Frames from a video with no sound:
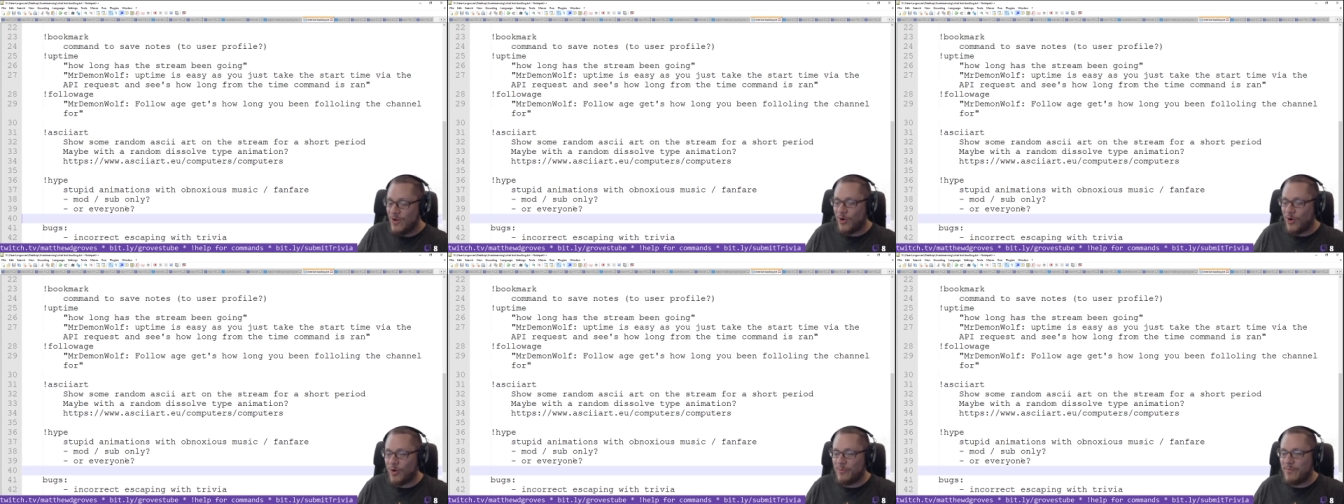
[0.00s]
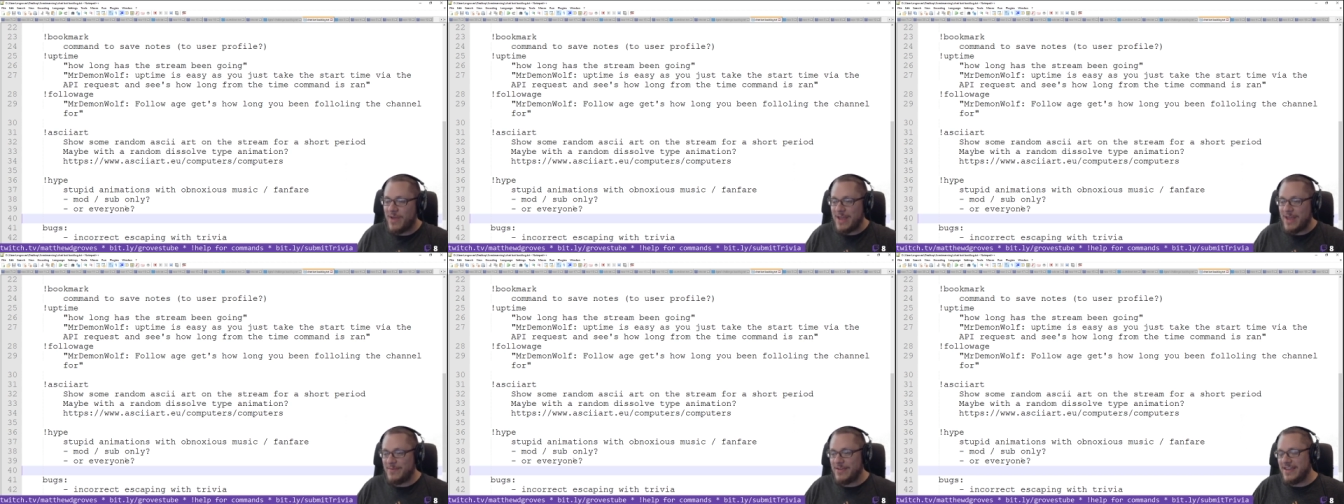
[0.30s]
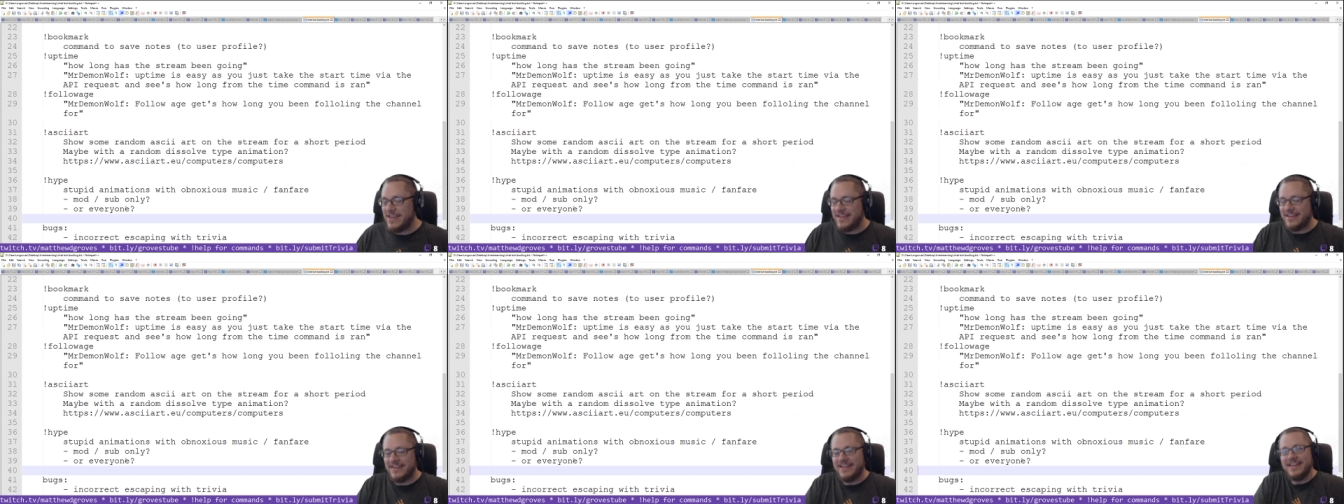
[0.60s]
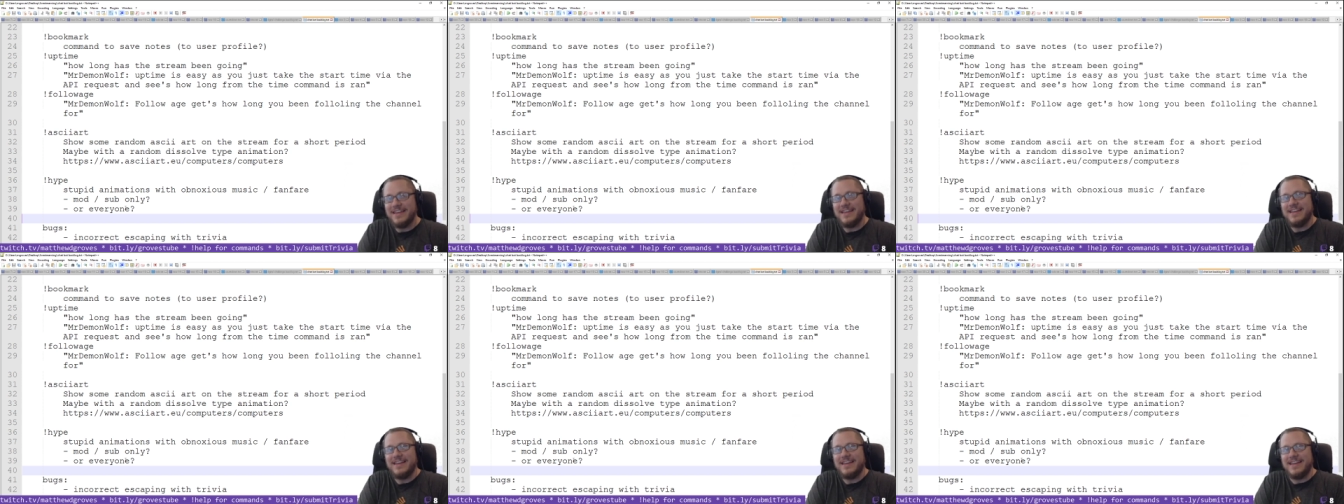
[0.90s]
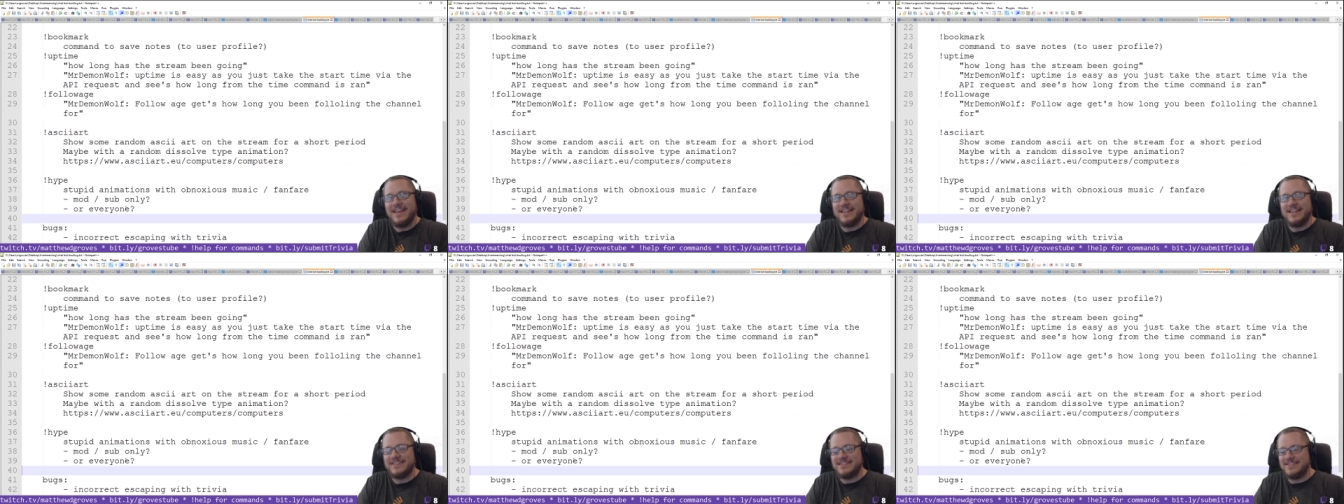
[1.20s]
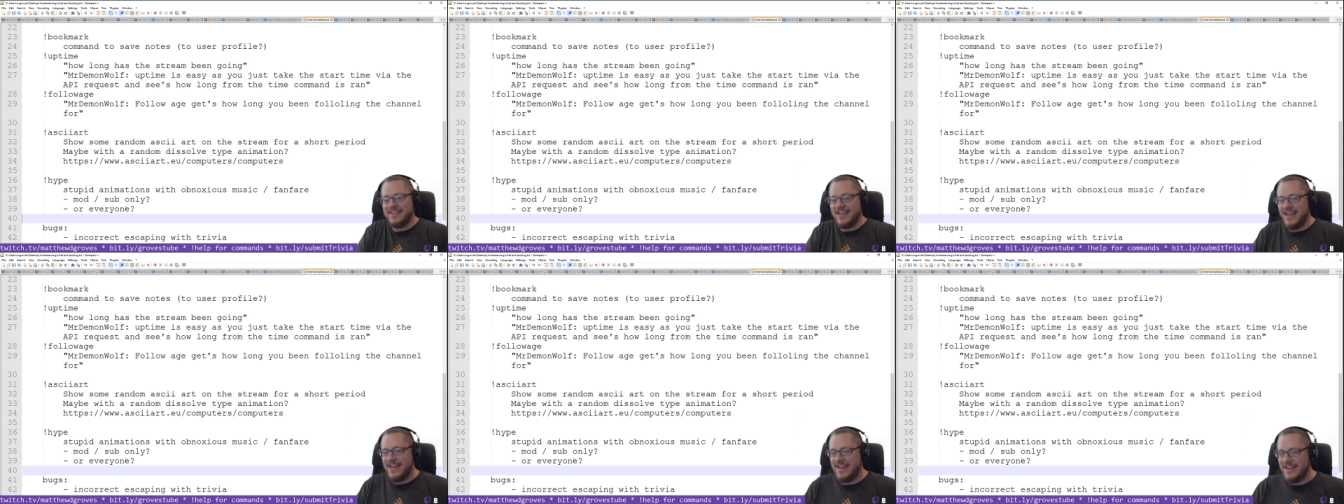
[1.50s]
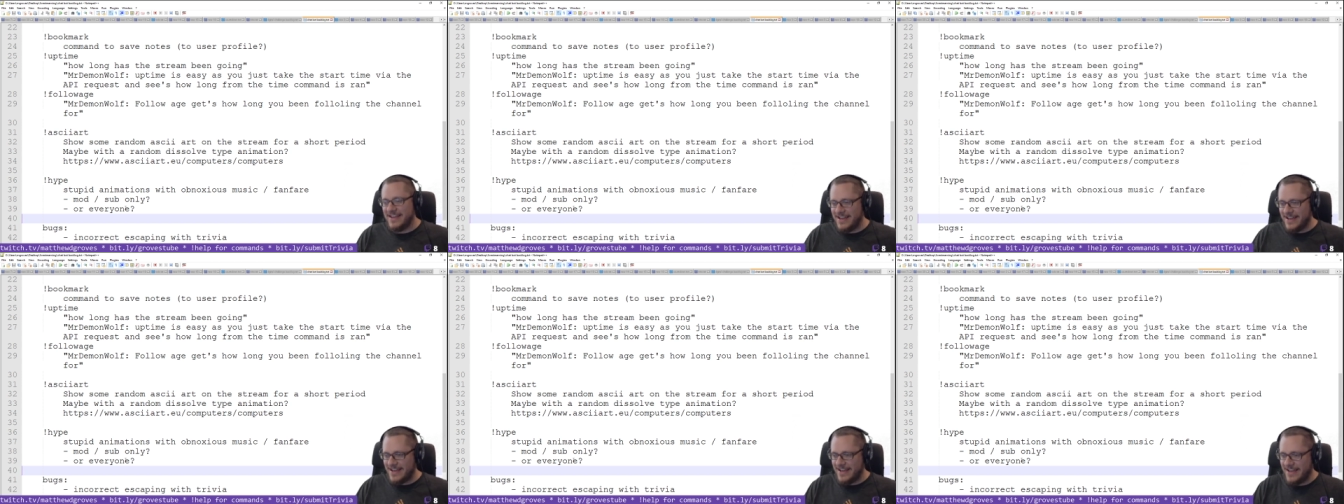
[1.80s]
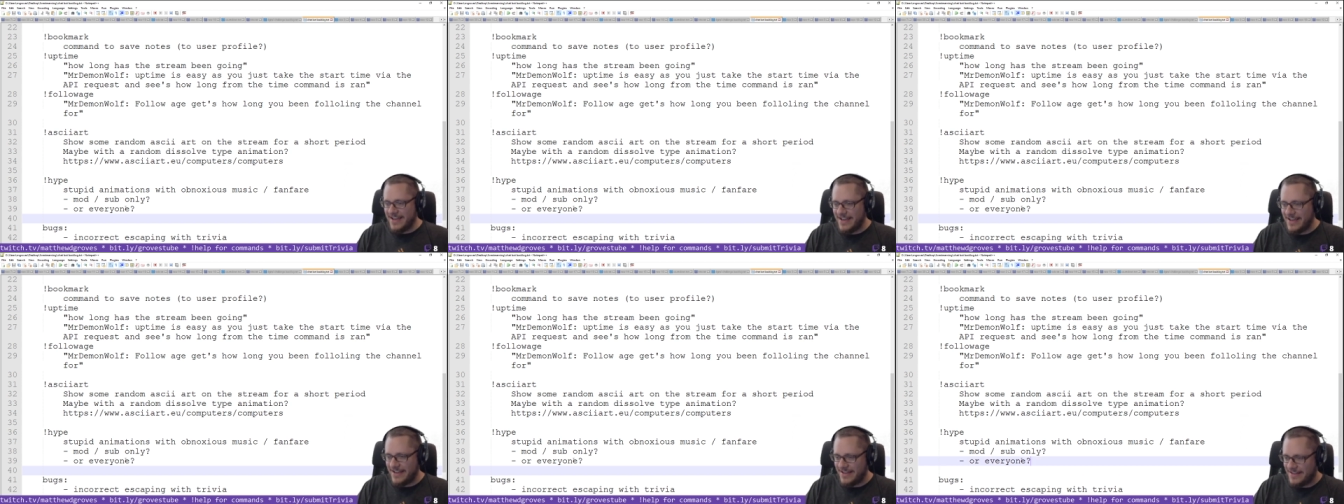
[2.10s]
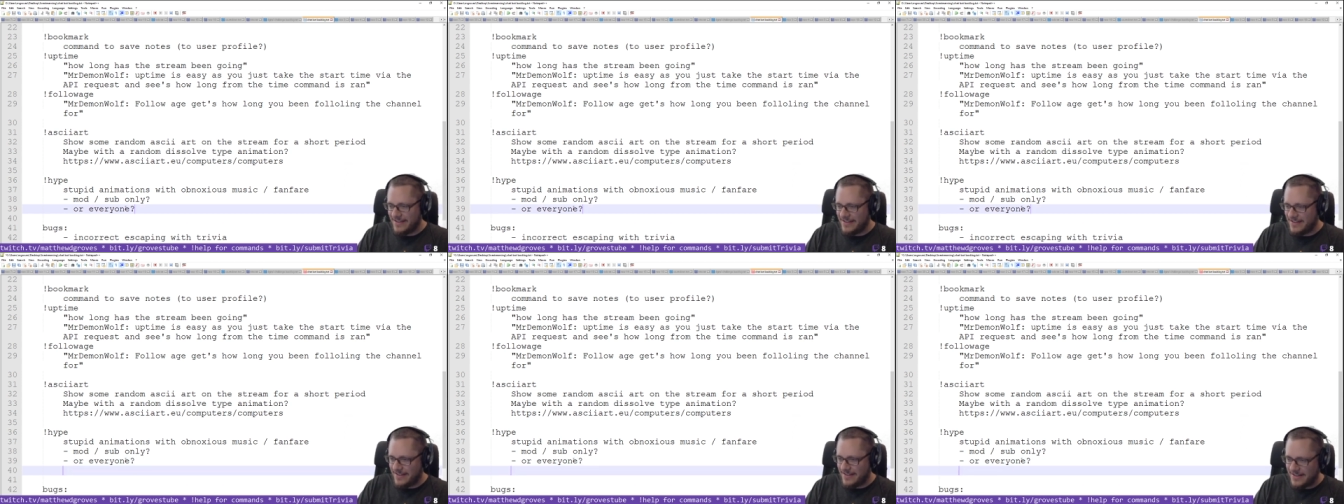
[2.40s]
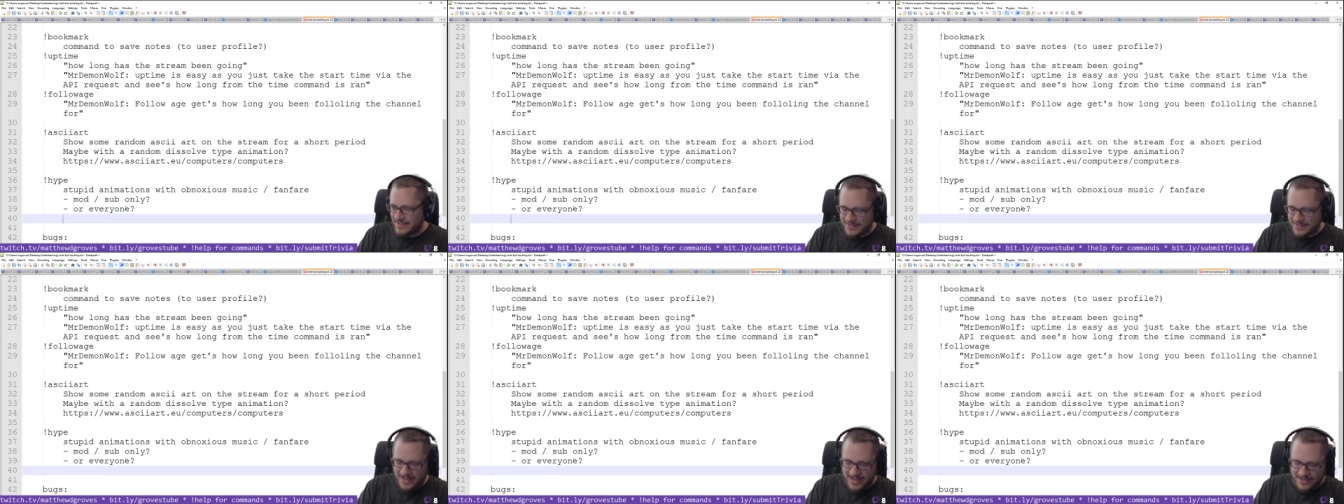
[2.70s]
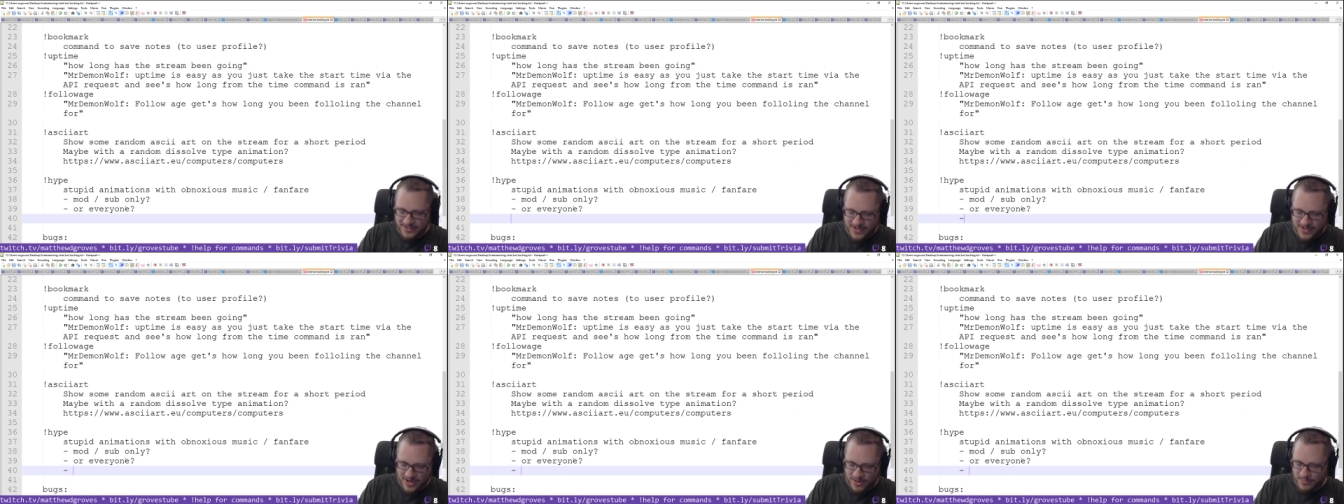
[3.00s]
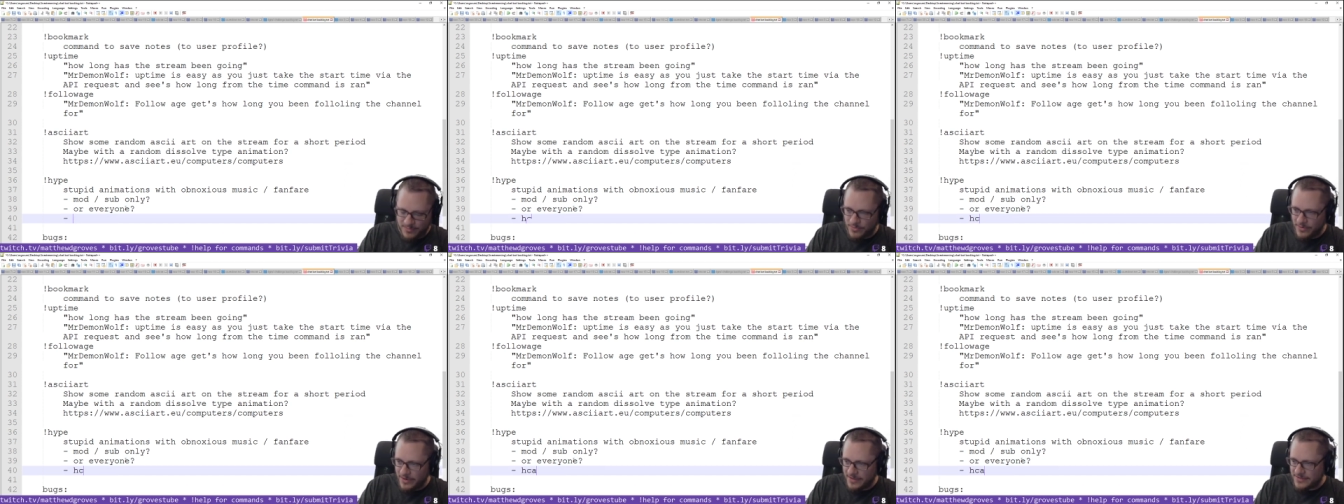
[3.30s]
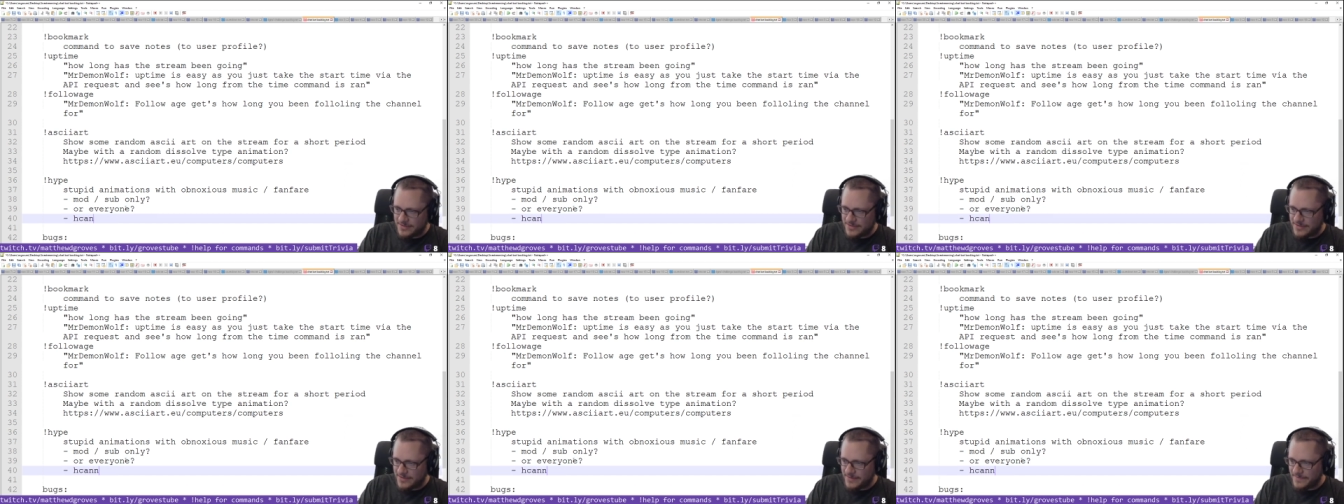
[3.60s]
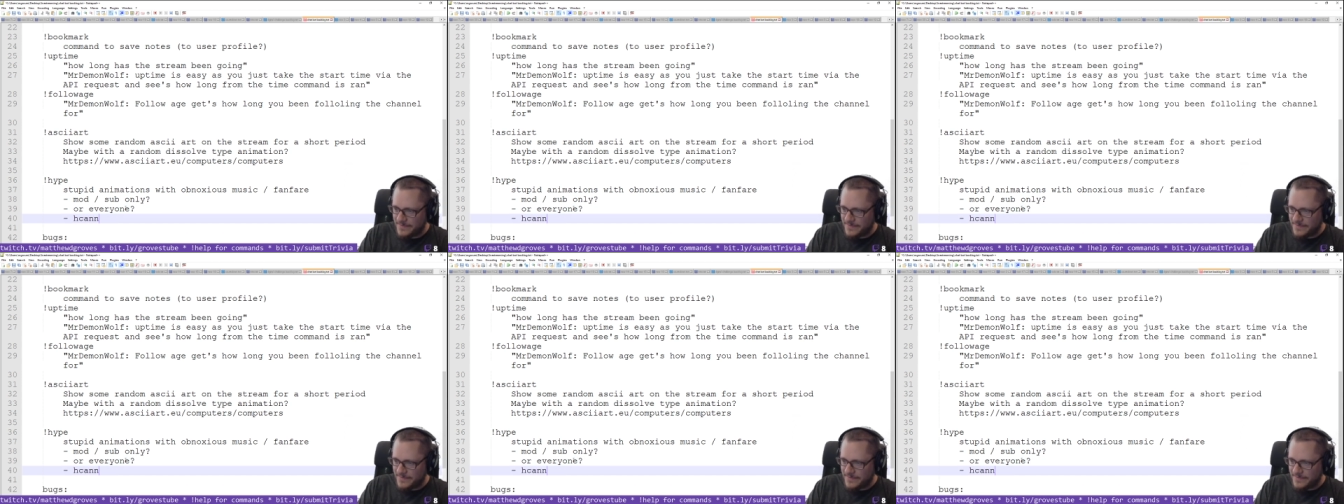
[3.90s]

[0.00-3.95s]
Or maybe it's a channel points.